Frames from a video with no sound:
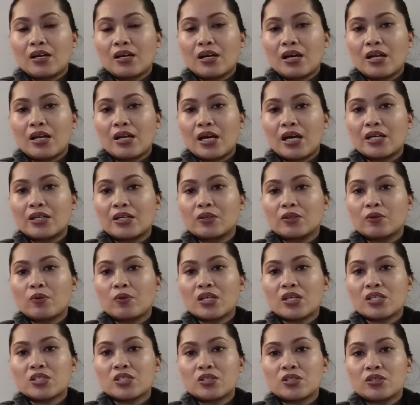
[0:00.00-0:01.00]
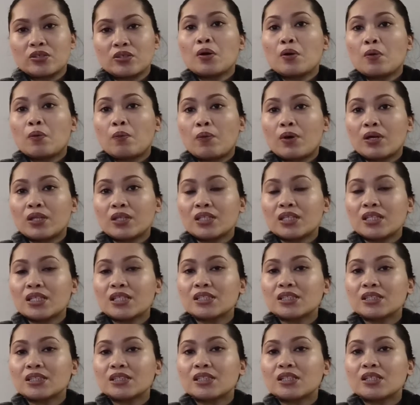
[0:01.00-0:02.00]
Another question: what
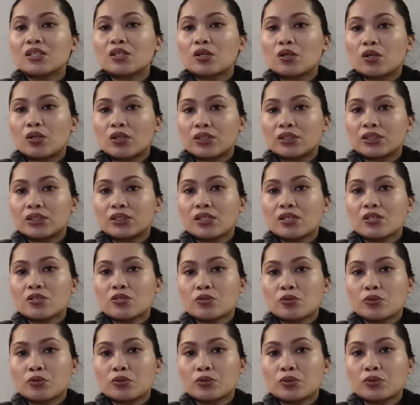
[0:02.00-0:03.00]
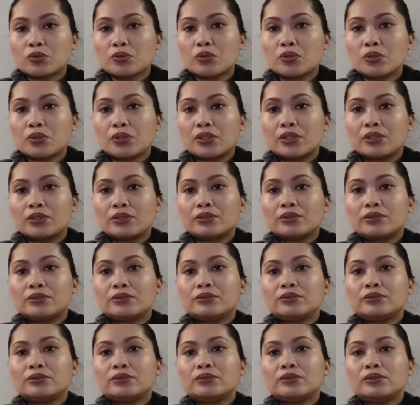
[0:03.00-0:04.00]
is the course structure?
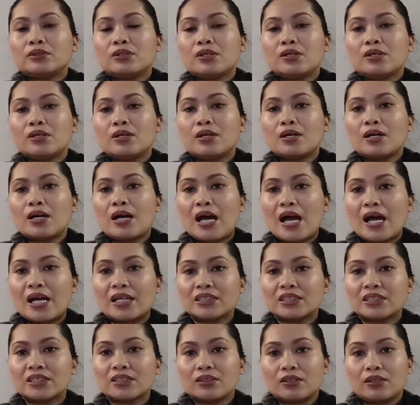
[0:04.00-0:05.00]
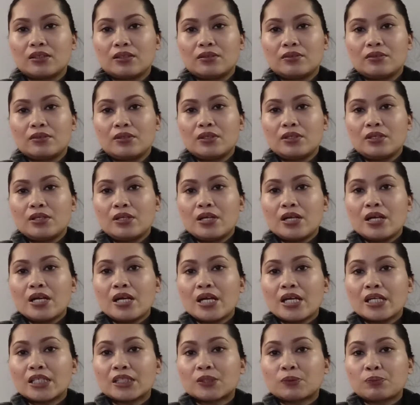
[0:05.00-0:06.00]
Answer:
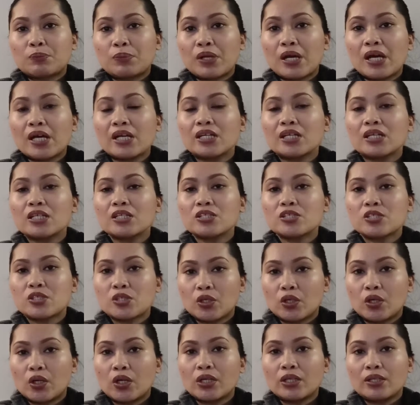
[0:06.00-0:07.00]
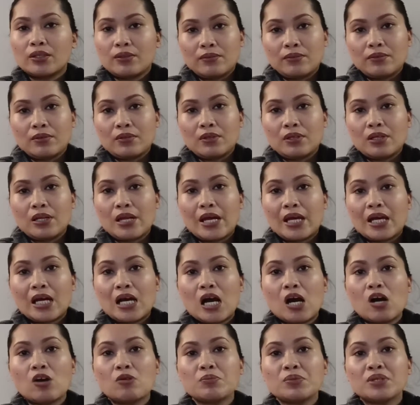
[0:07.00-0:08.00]
explain in short, like
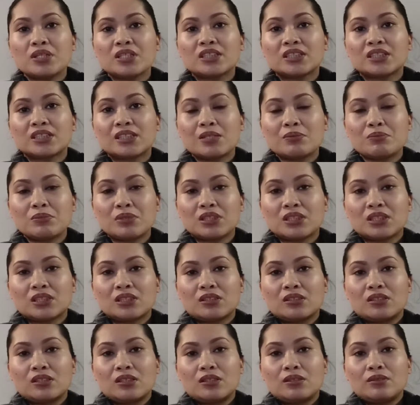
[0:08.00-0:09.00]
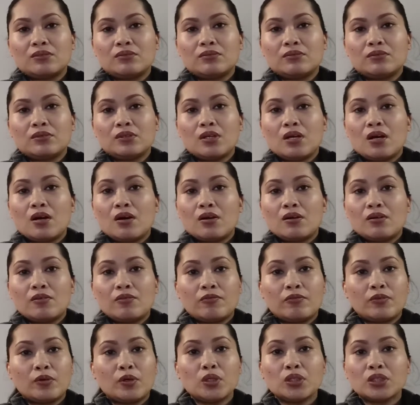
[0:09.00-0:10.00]
how many semesters,
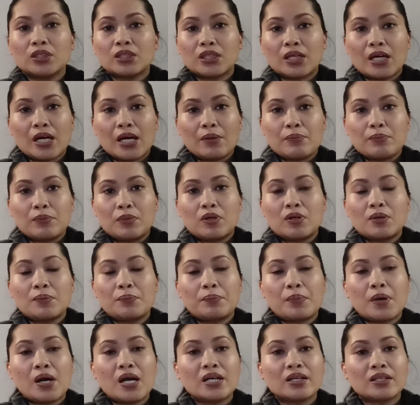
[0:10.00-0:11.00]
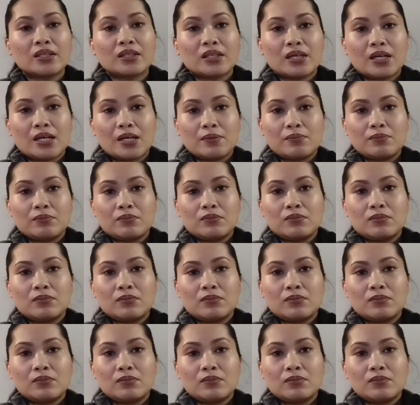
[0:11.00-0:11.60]
full-time or part-time,